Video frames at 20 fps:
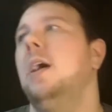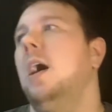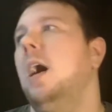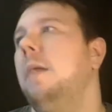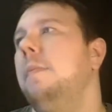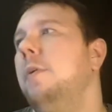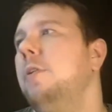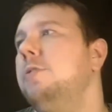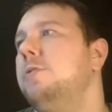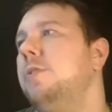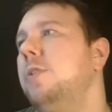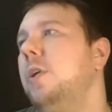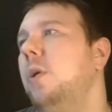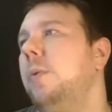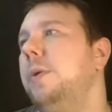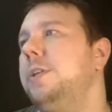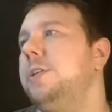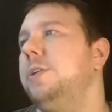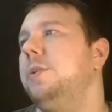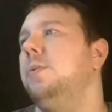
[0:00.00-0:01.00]
Those are the
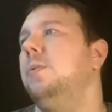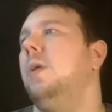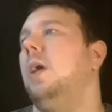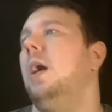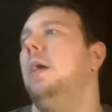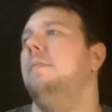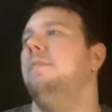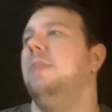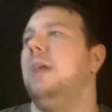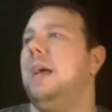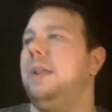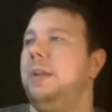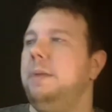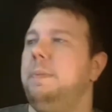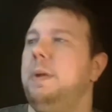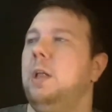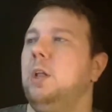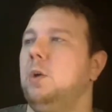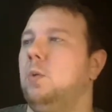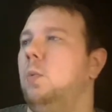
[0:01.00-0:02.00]
only two. Vlad the
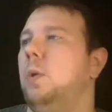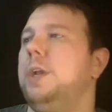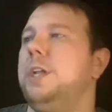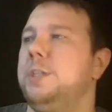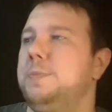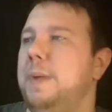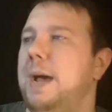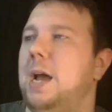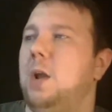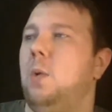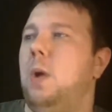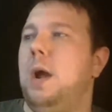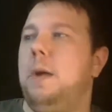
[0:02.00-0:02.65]
Impaler won his battle.